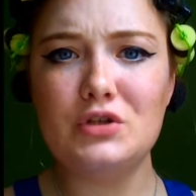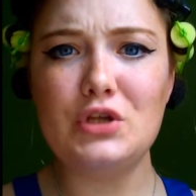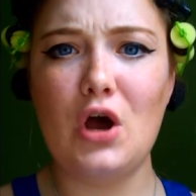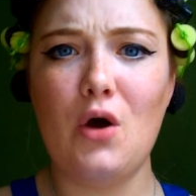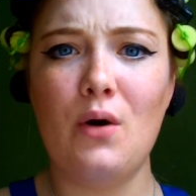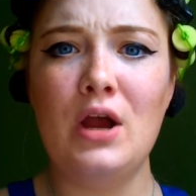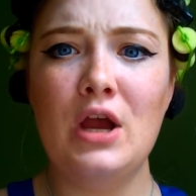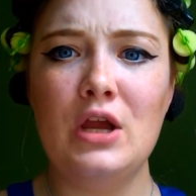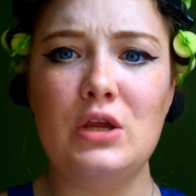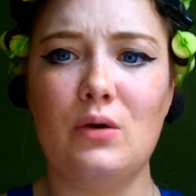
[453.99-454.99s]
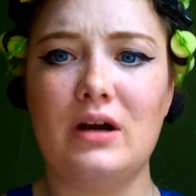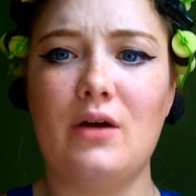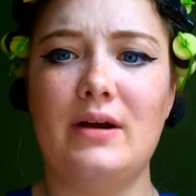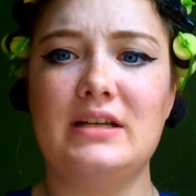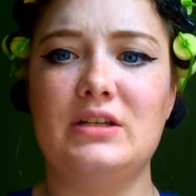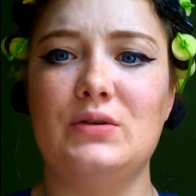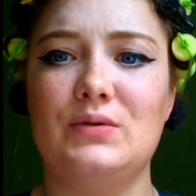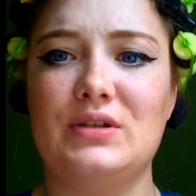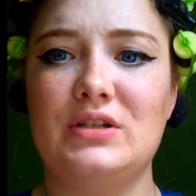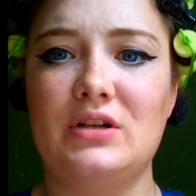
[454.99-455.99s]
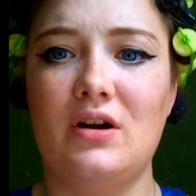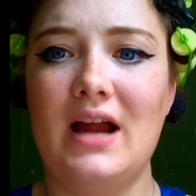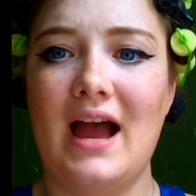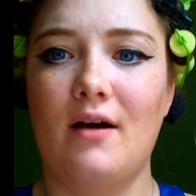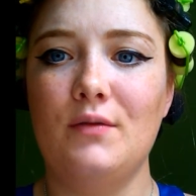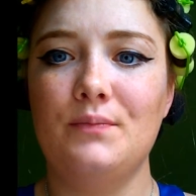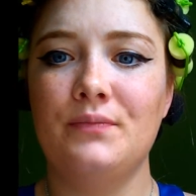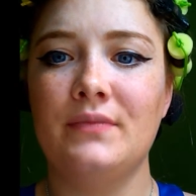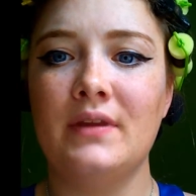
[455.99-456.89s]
So you're going to start out